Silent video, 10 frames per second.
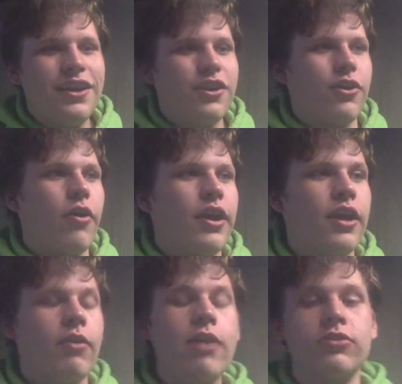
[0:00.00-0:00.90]
You're going to
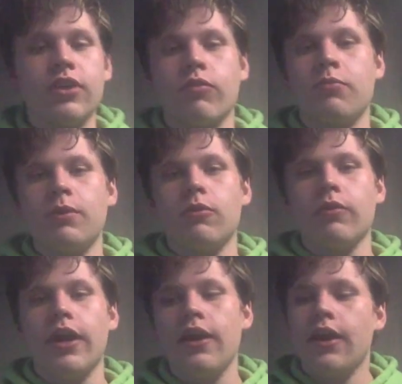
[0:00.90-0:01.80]
interact with several people,
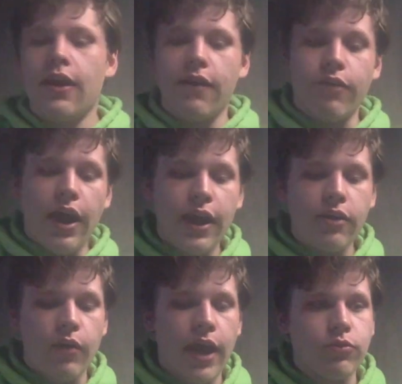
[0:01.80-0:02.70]
right? If I
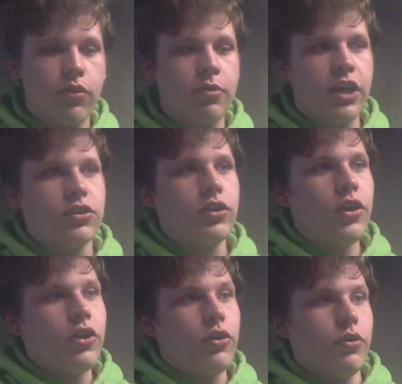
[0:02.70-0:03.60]
interact with a patient
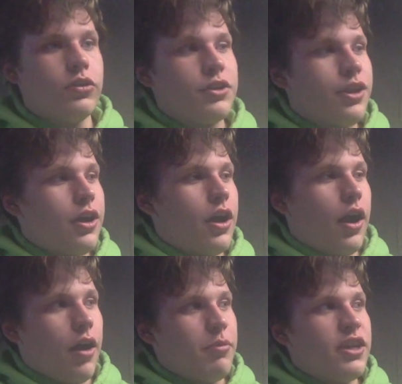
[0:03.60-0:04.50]
who's
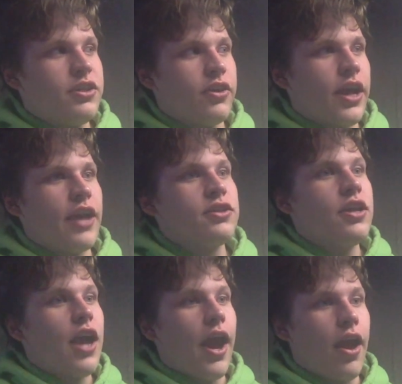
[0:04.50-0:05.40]
been tear gassed,
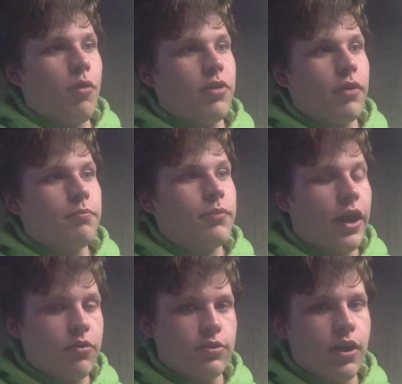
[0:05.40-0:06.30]
I help them,
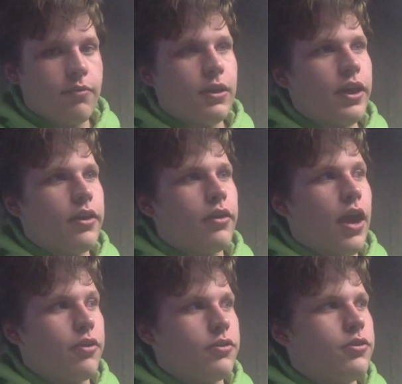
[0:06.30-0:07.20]
as we'll talk about later,
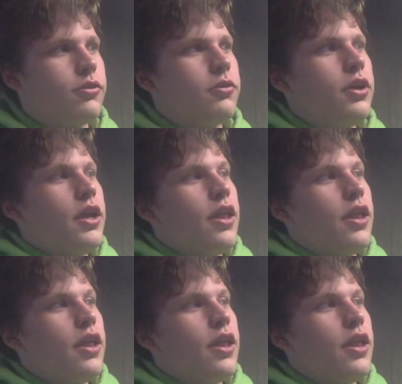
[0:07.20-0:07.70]
how to do.